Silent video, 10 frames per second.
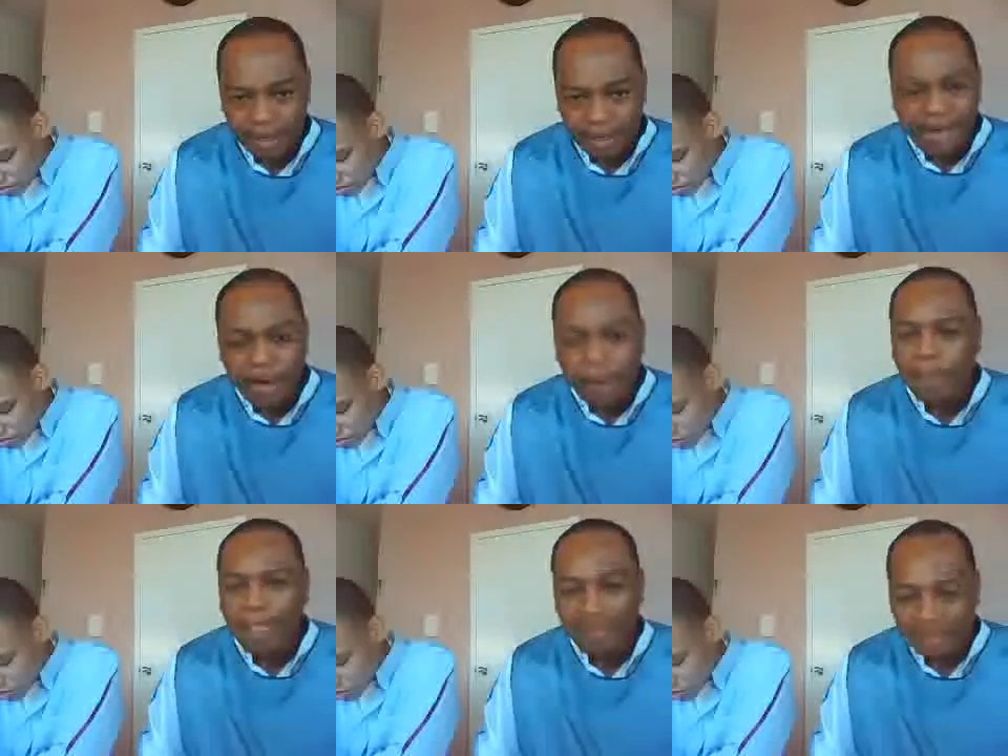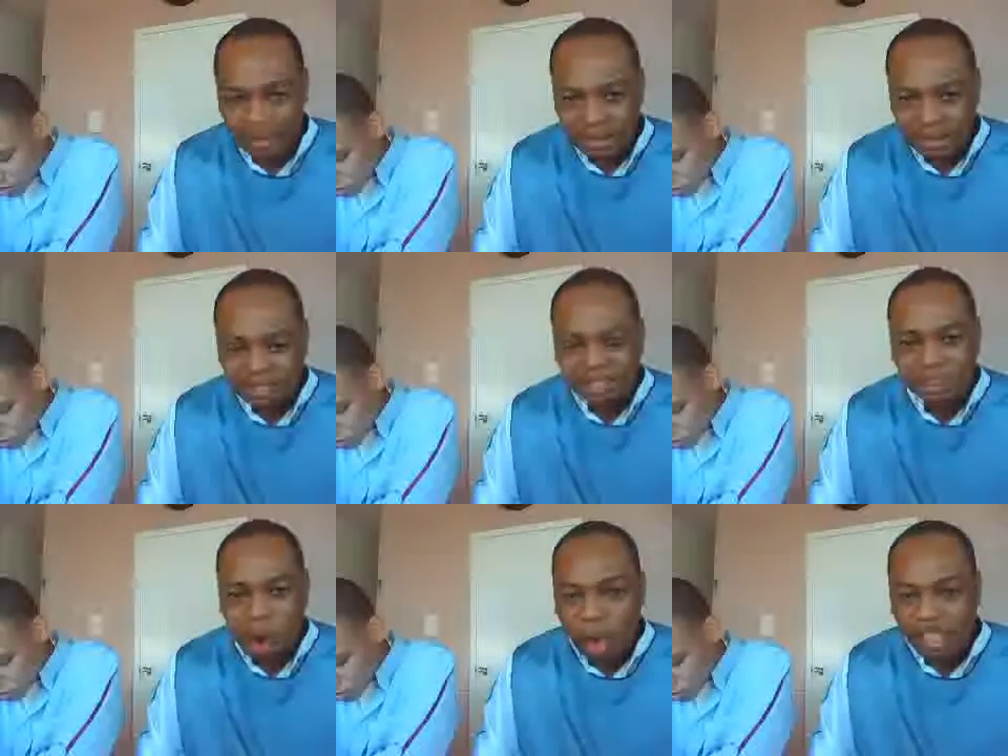It ain't no peace. This
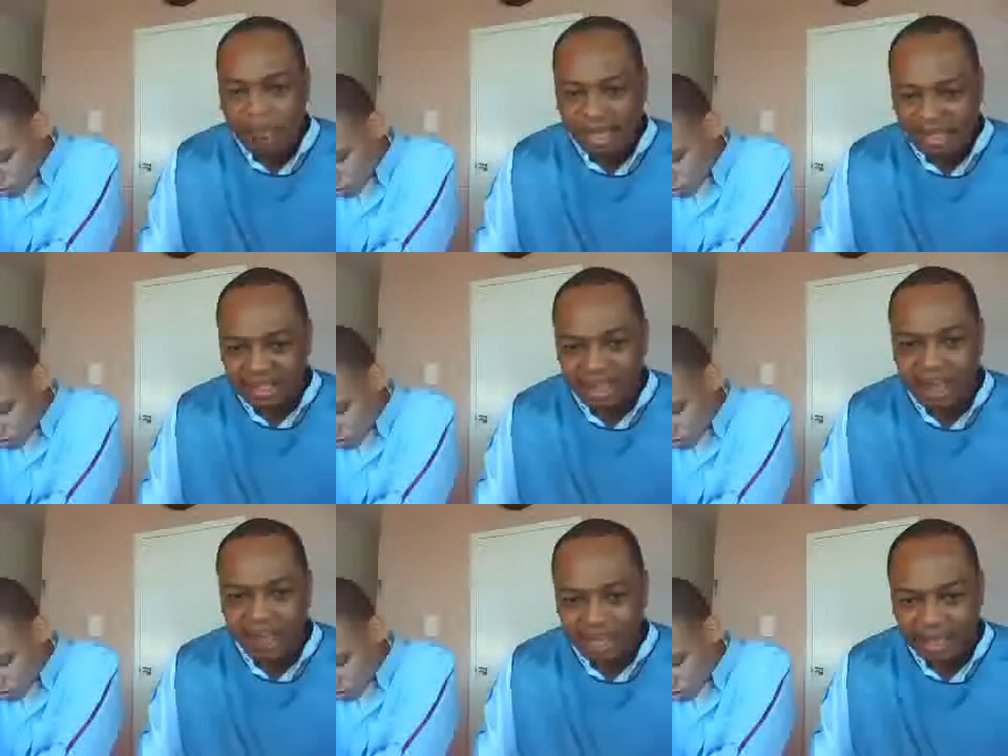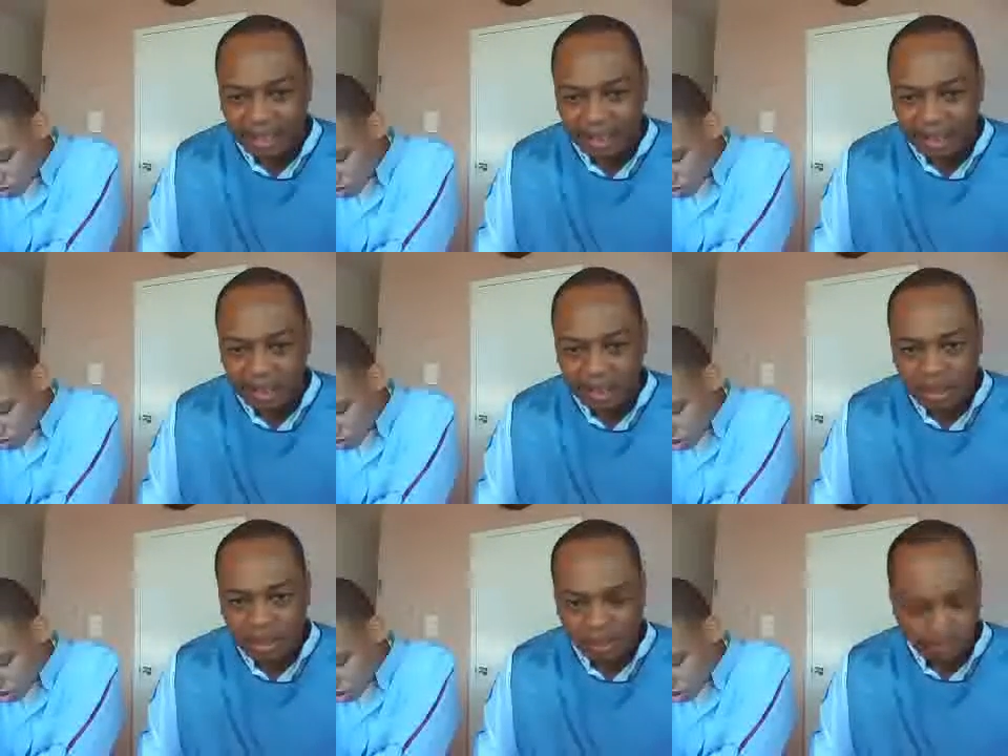is war that's about to take place.
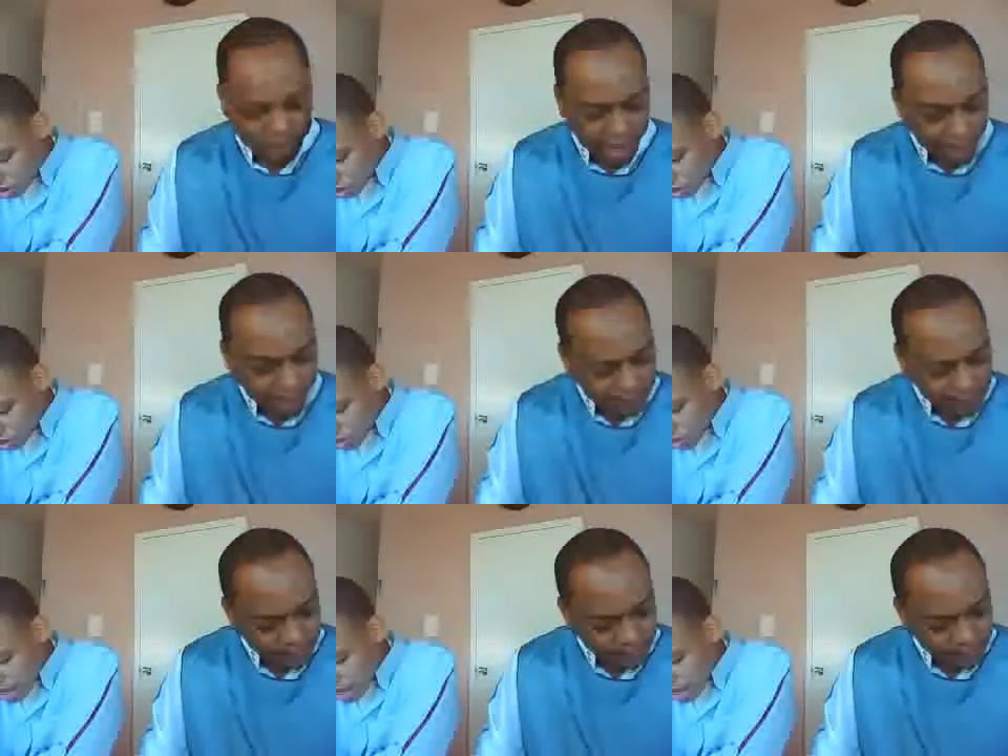Read.